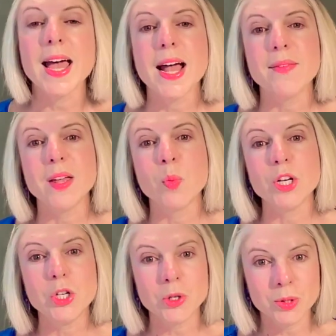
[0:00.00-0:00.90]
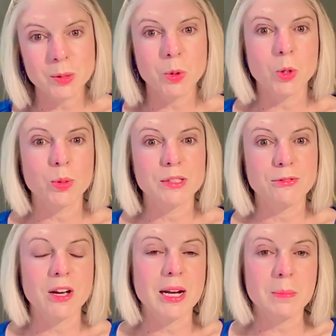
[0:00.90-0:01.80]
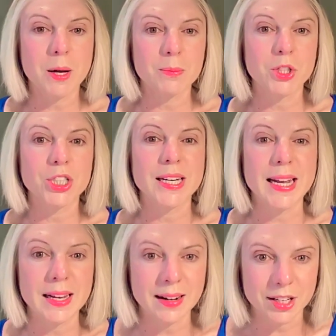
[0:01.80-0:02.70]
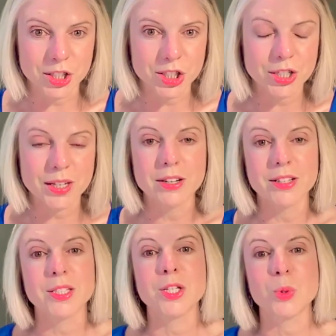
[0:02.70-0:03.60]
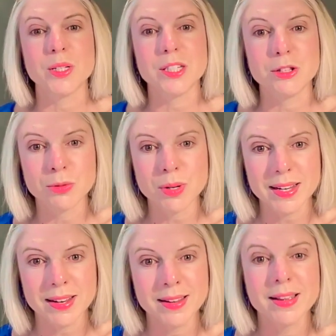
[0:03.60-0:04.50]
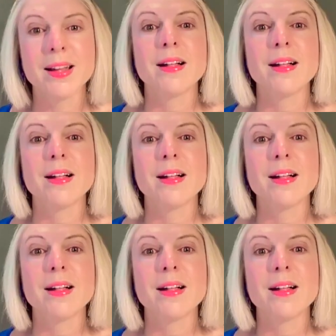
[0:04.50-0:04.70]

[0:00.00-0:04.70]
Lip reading: And then when Jung's book was finally published in English in 1923,